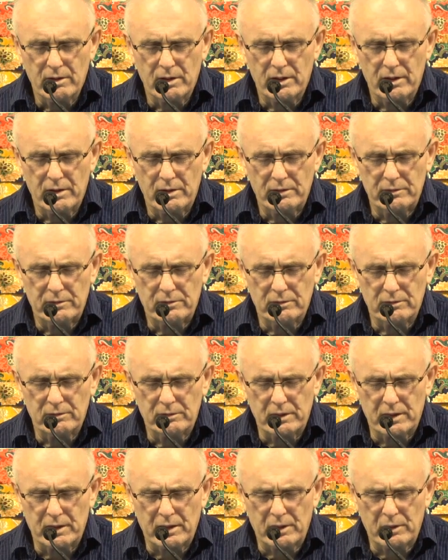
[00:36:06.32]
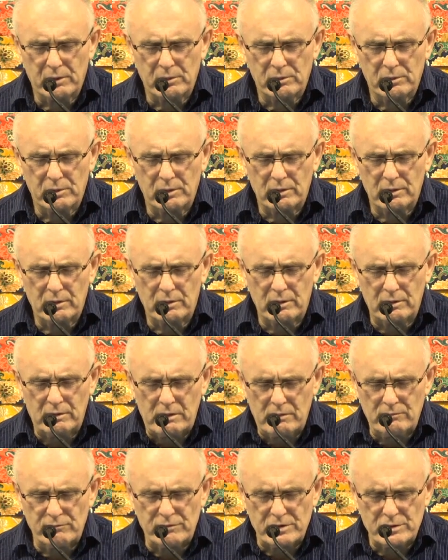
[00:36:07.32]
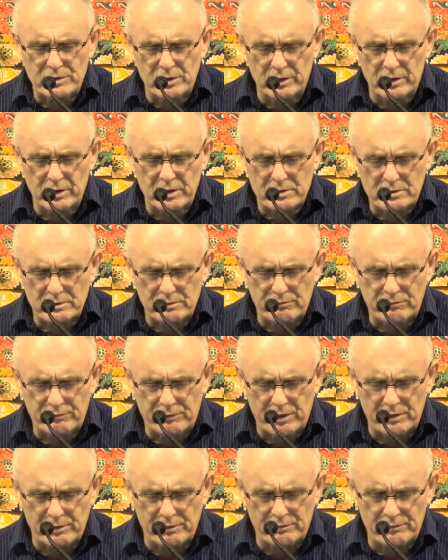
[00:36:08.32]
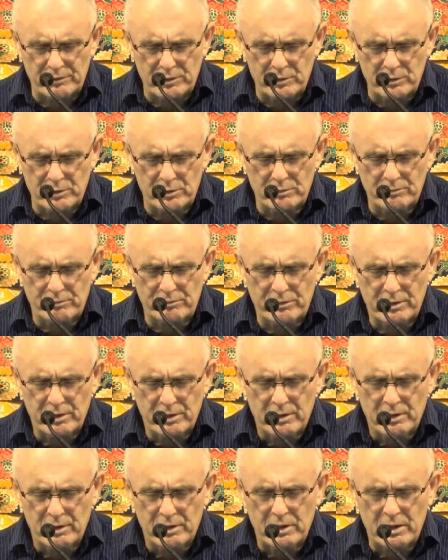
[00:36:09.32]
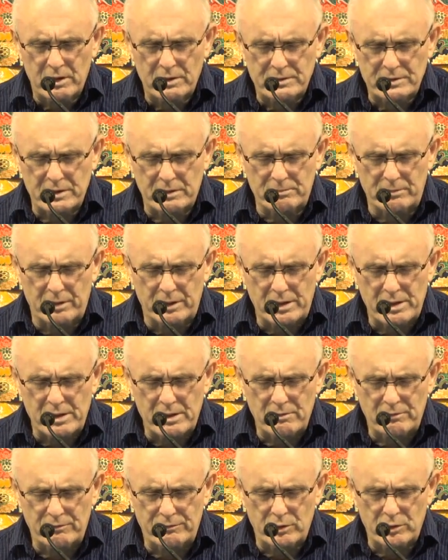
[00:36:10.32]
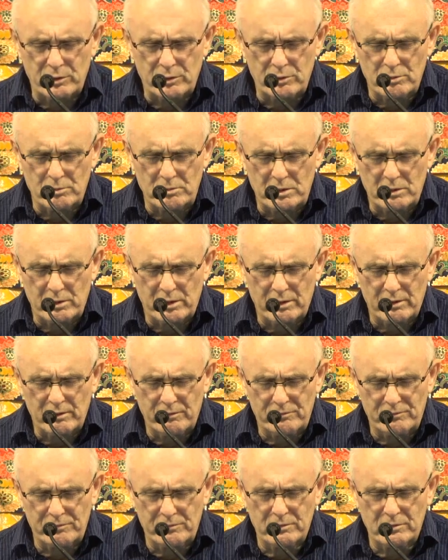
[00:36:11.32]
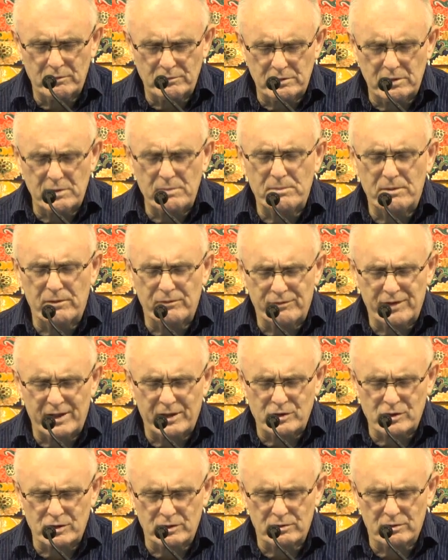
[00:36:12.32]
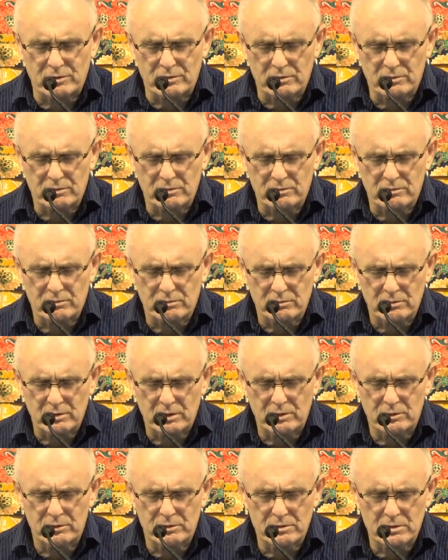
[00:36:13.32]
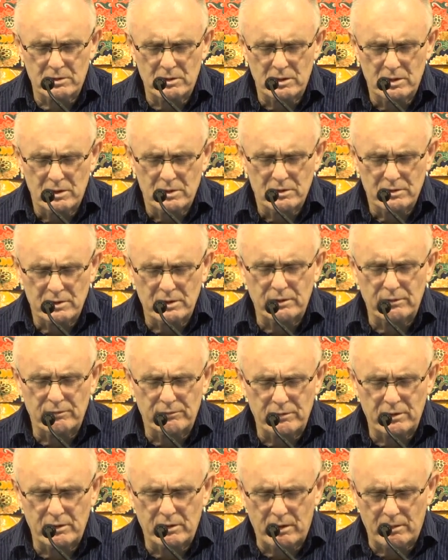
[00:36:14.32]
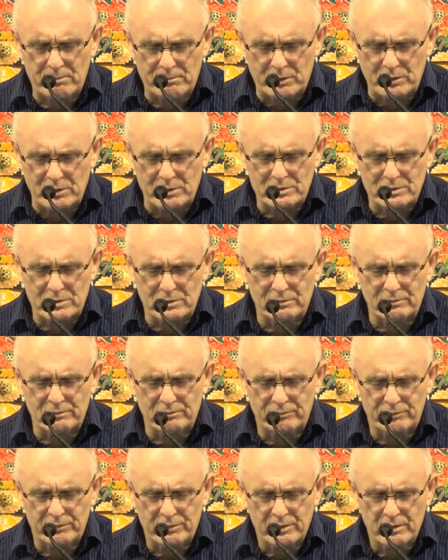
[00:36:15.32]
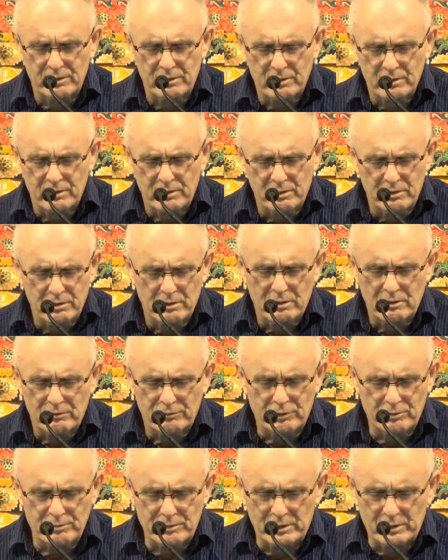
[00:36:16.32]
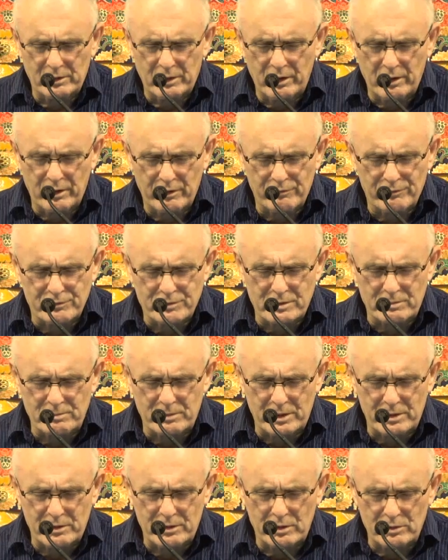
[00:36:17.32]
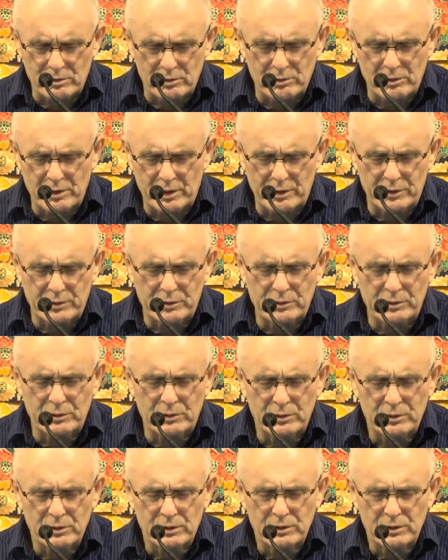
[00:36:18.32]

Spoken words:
And now visualize in front of you somebody for whom you have deep affection. You know, think of a person from your life, somebody that you know,